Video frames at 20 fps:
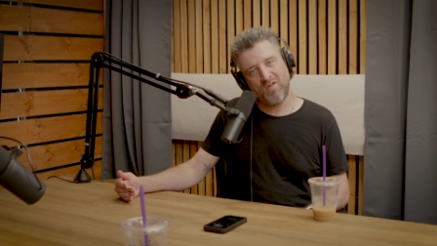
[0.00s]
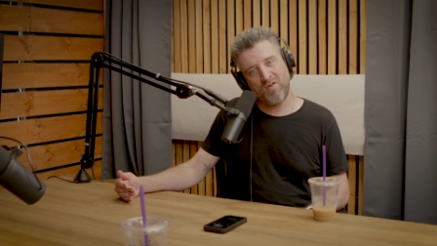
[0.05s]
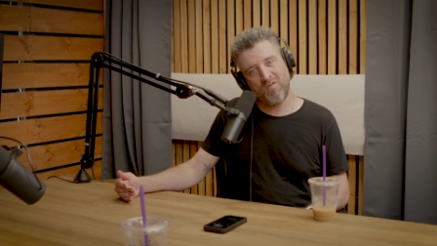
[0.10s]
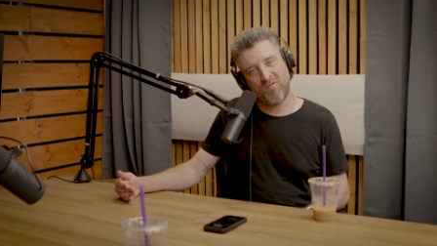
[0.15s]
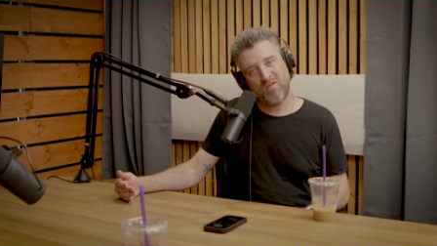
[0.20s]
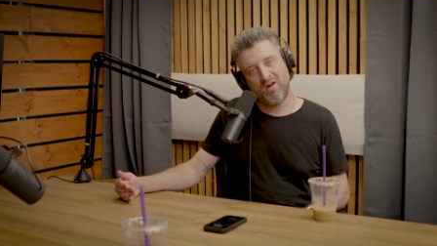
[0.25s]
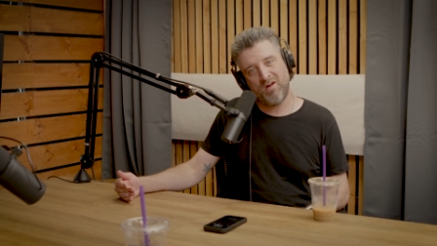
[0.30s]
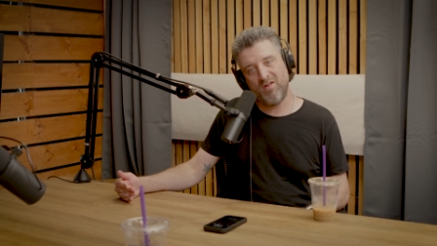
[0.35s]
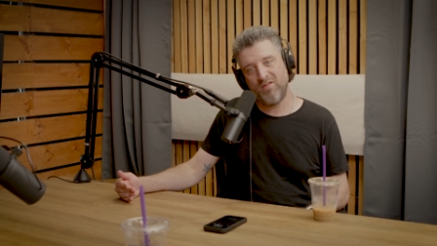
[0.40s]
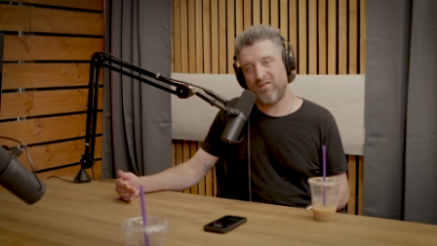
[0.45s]
and
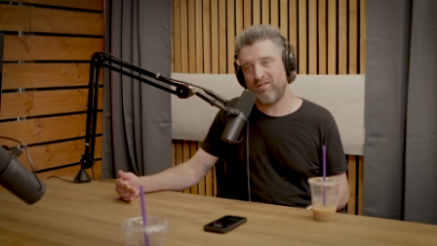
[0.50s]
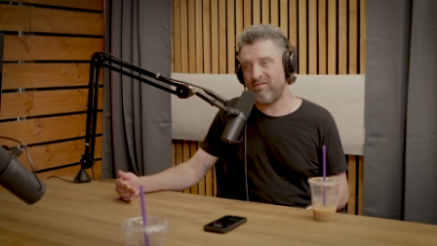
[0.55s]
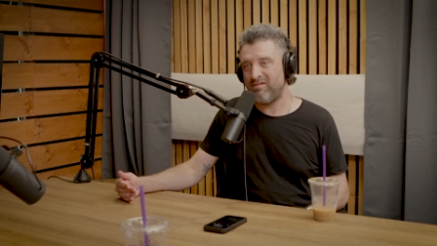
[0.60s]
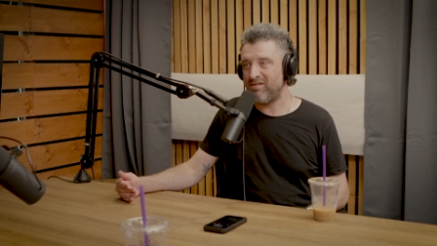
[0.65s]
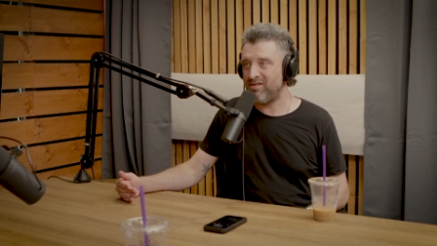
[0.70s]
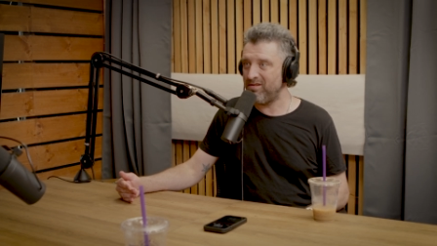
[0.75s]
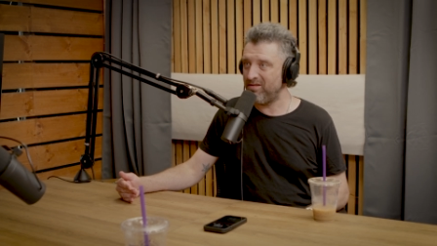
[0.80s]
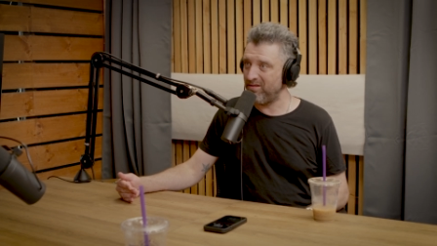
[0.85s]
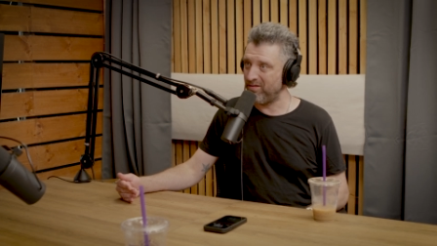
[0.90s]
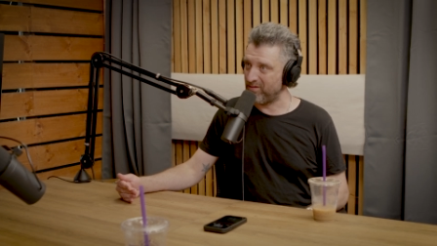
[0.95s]
why are the
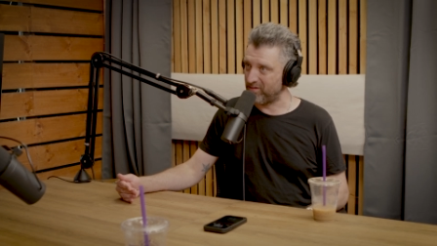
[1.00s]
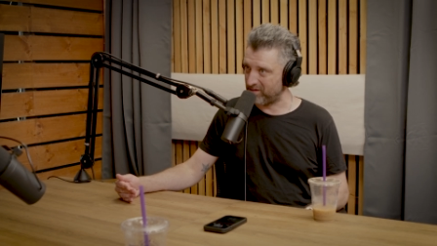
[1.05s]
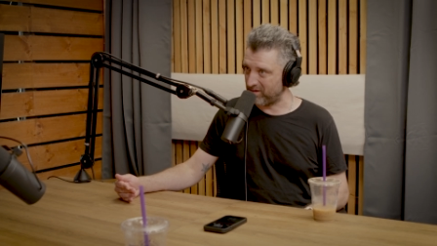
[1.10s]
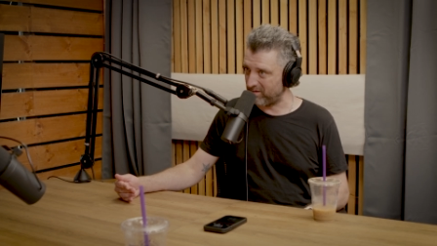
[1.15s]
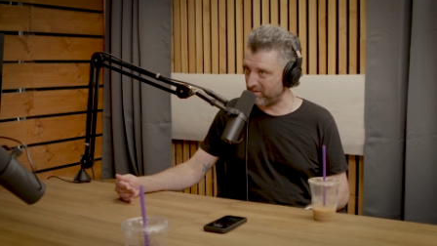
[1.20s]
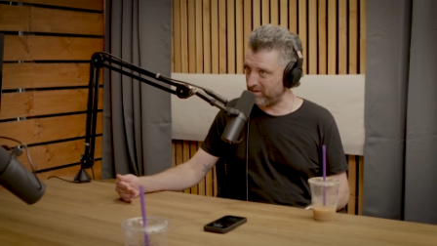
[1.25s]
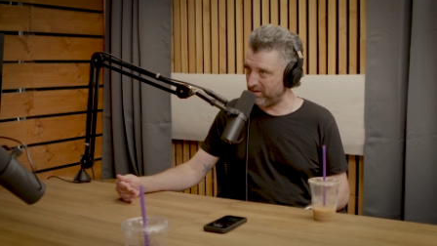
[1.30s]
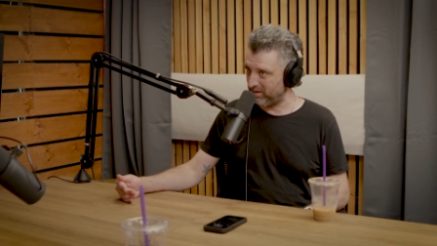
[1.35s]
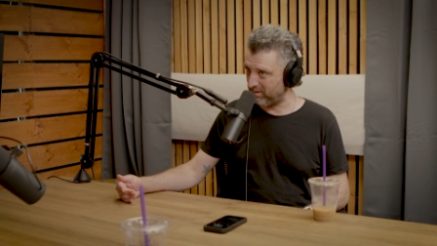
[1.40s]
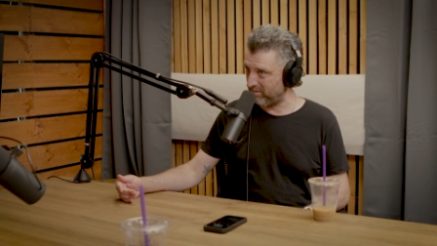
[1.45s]
dudes
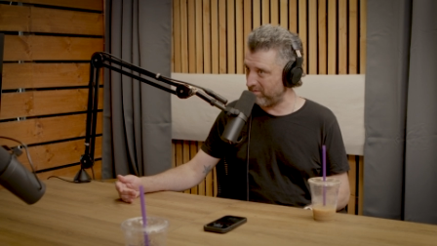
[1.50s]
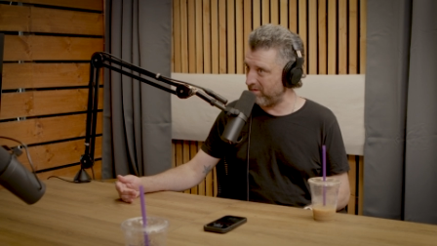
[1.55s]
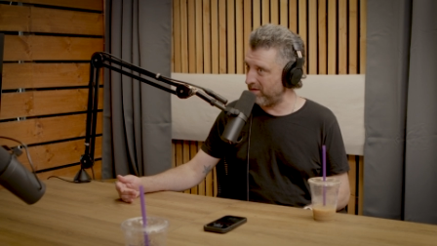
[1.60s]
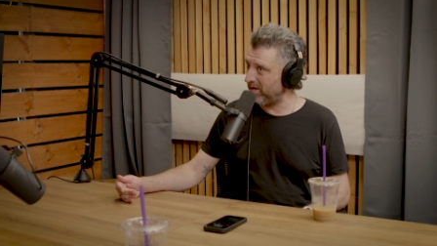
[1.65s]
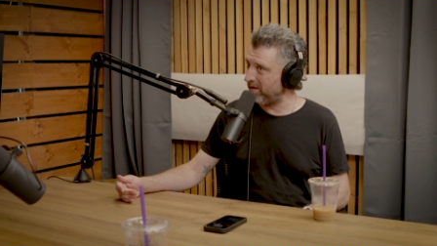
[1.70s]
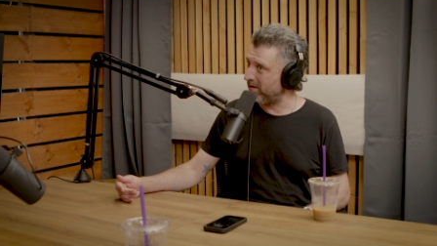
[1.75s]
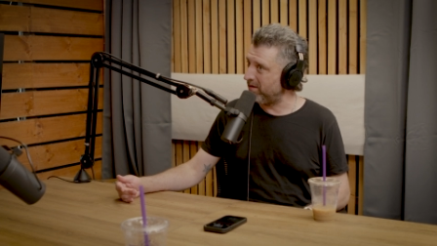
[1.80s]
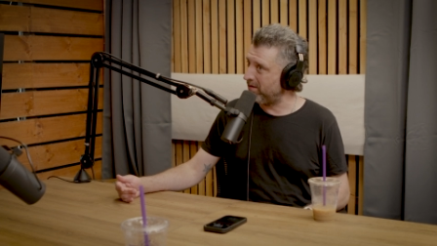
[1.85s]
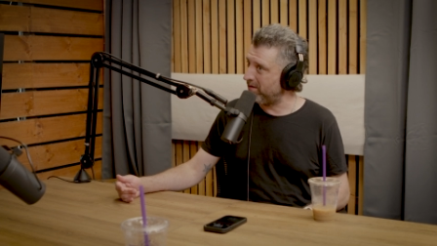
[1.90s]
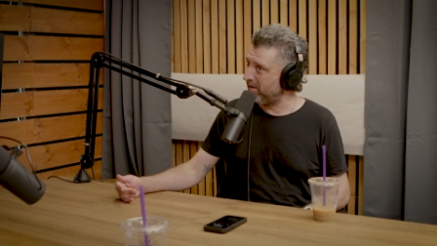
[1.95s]
always
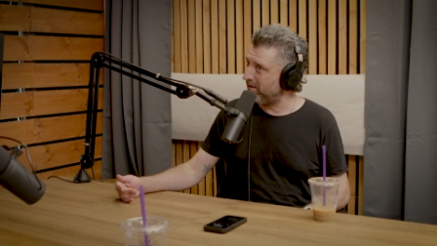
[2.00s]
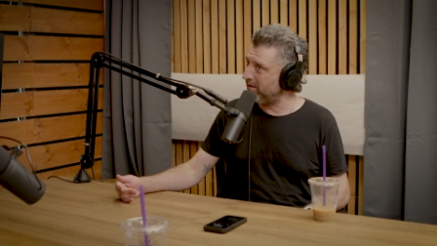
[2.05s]
weird?